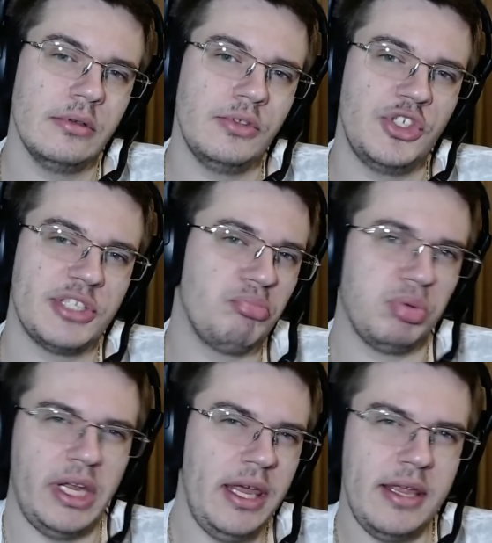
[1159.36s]
just
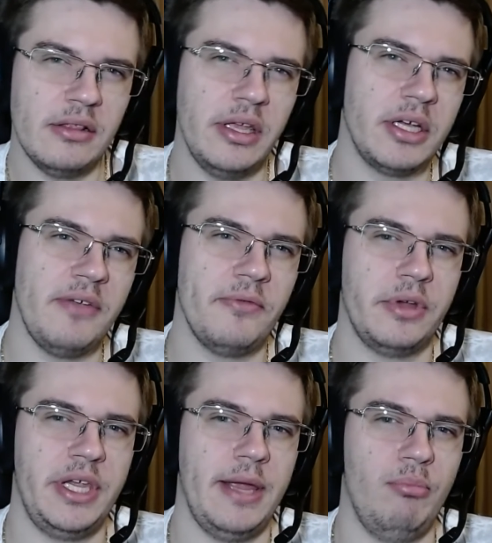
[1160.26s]
playing like I
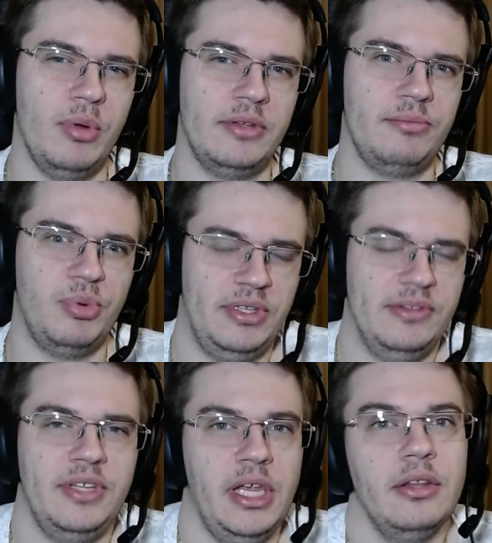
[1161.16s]
forget, but
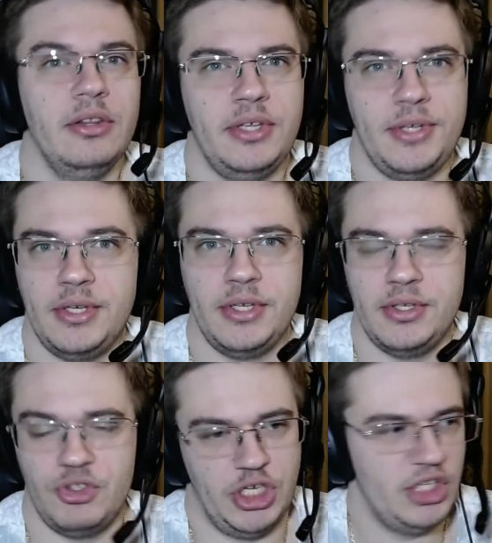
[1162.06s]
in the end
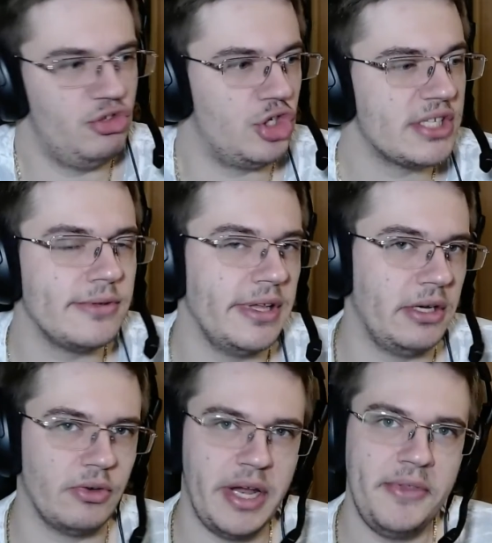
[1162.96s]
he just
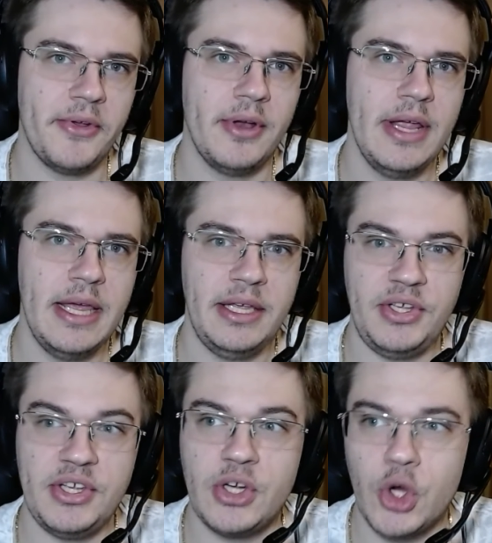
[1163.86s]
like Reiner,
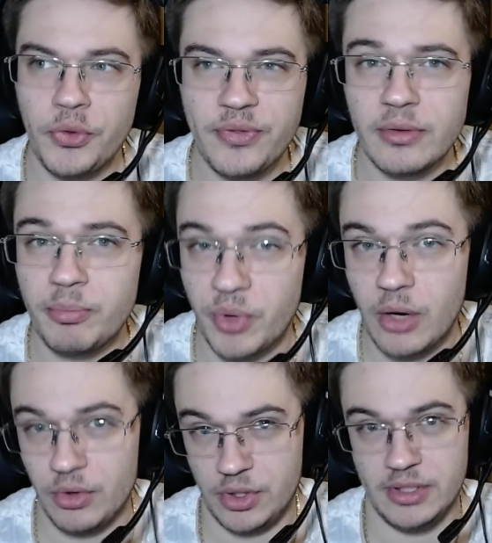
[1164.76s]
he got the
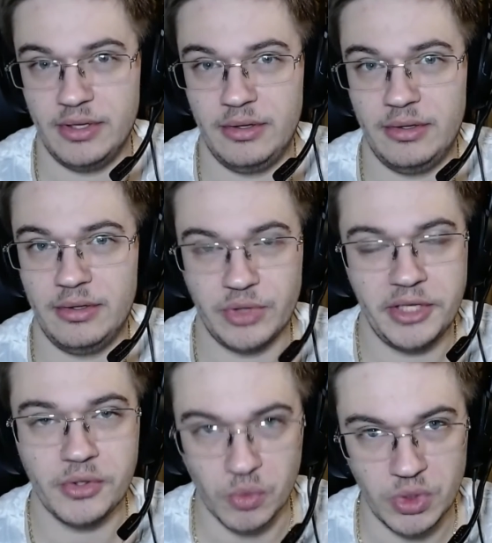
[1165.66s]
power
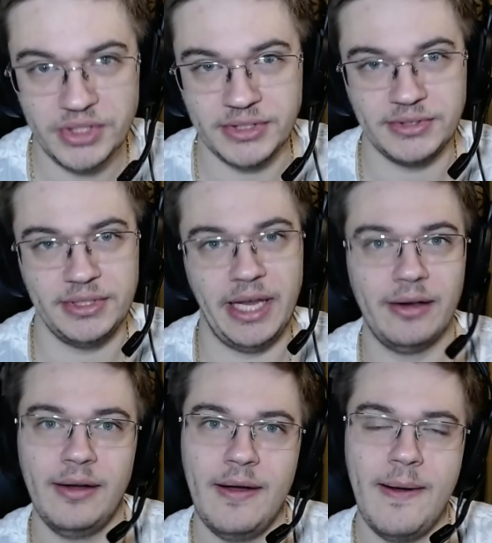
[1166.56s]
Reiner wanted to
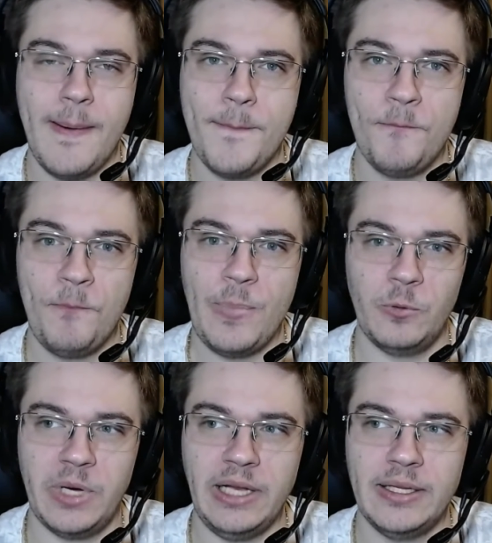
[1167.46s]
get,
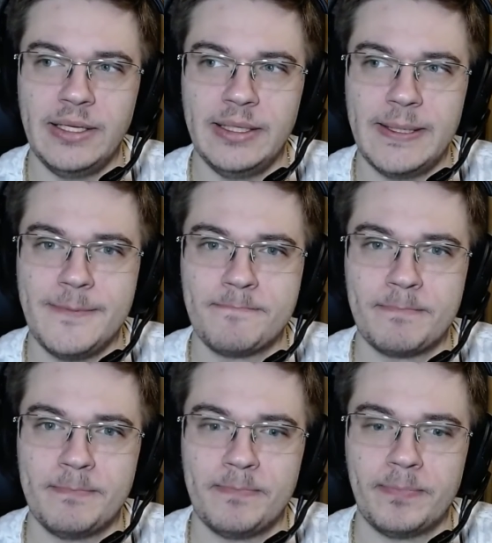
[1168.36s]
right?
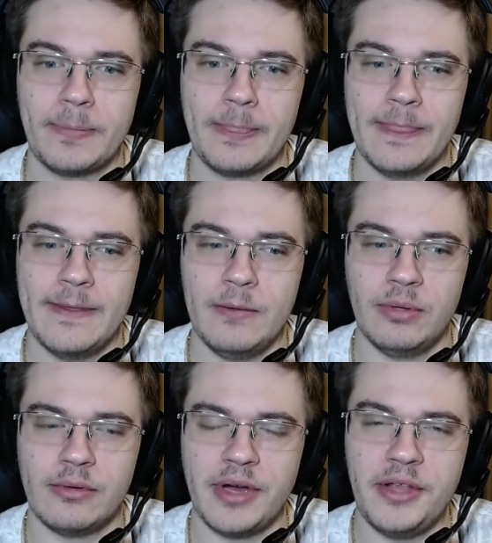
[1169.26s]

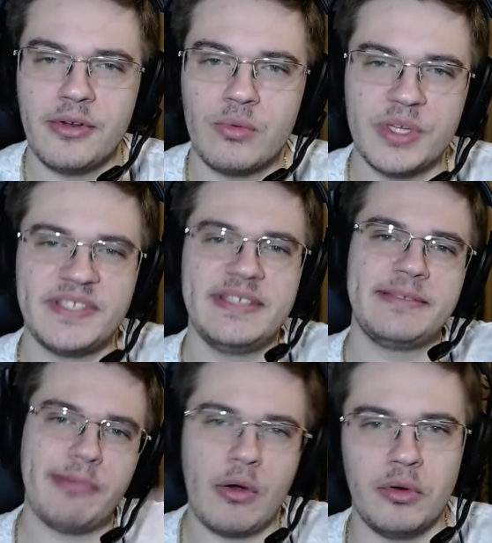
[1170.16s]
But Reiner wants this
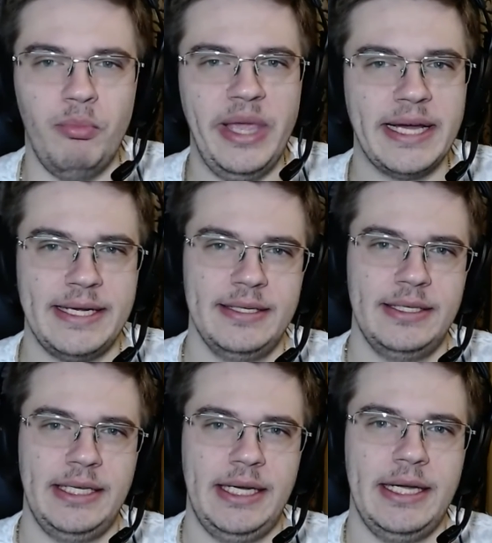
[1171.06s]
power back,
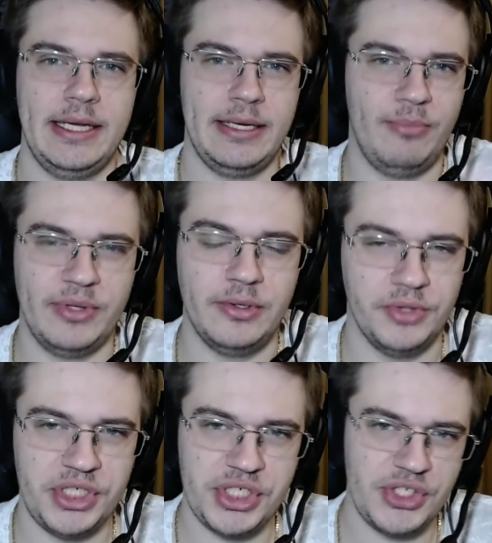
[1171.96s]
but
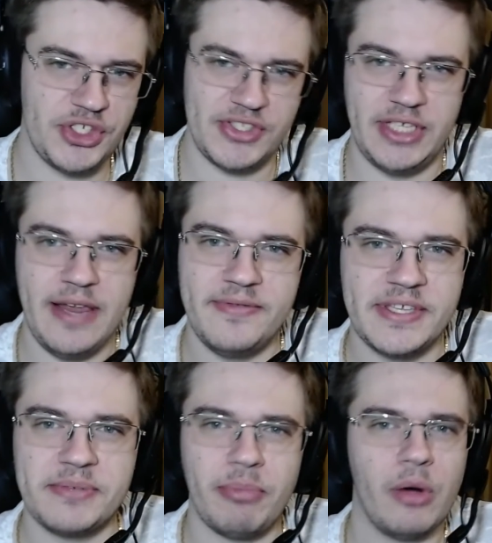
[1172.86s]
Grisha just gave
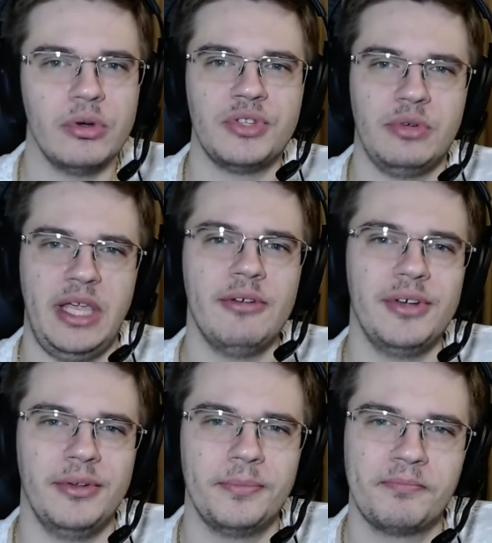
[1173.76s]
this power to Aaron.